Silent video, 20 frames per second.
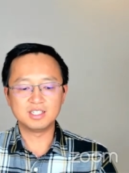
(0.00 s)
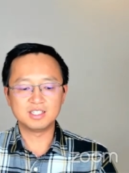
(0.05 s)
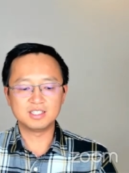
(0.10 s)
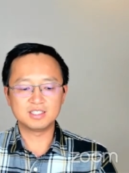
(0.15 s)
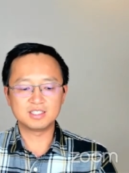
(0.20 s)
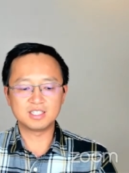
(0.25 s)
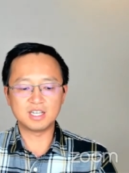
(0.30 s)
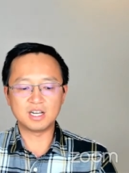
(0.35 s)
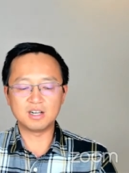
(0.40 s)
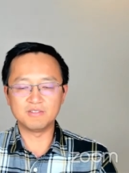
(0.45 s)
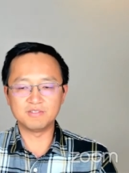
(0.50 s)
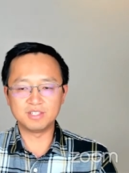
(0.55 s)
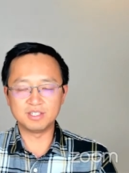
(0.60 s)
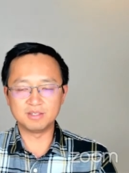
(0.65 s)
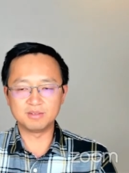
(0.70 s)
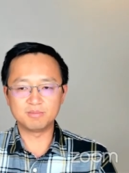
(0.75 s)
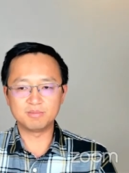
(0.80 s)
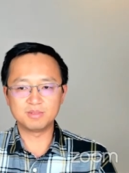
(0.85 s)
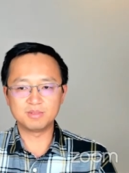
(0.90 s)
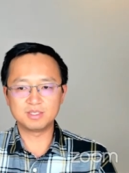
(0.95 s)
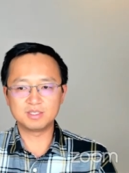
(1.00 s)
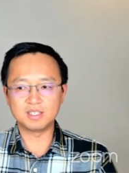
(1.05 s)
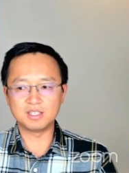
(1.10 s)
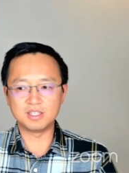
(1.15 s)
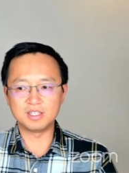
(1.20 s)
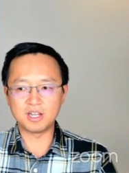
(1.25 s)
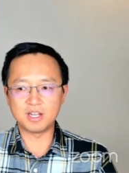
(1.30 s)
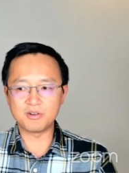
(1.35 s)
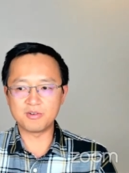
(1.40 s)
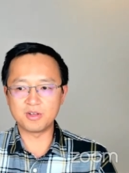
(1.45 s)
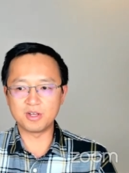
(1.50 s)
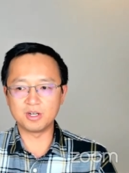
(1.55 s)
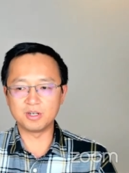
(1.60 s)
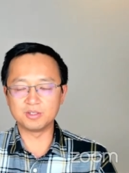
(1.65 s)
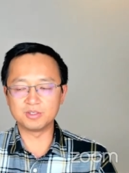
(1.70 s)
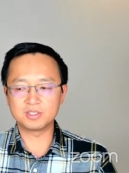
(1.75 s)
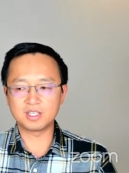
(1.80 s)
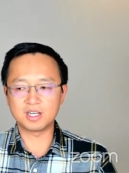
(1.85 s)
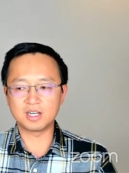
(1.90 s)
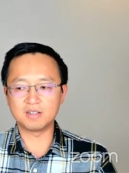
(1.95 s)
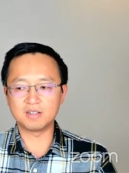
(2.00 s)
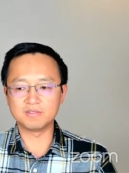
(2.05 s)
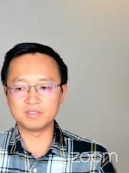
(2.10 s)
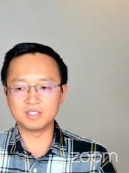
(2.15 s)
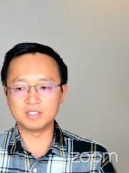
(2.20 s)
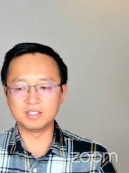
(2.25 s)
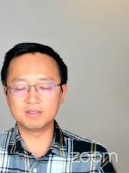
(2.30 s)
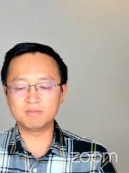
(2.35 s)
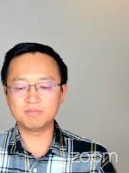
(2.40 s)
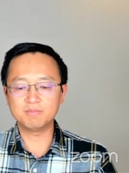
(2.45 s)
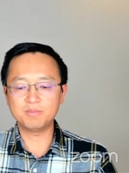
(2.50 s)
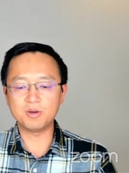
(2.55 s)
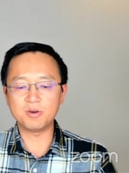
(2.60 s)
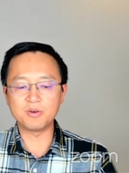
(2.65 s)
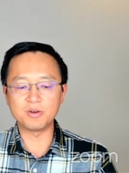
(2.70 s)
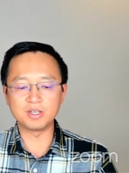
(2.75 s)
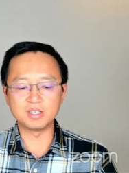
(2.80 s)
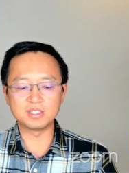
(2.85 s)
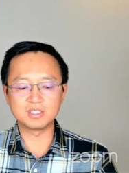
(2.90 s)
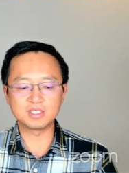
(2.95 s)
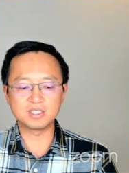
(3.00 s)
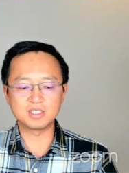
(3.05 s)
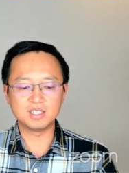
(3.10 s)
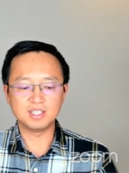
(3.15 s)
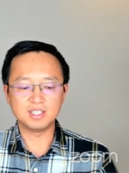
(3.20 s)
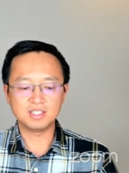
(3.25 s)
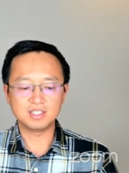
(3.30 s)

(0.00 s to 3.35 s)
some of the scenarios, some of the points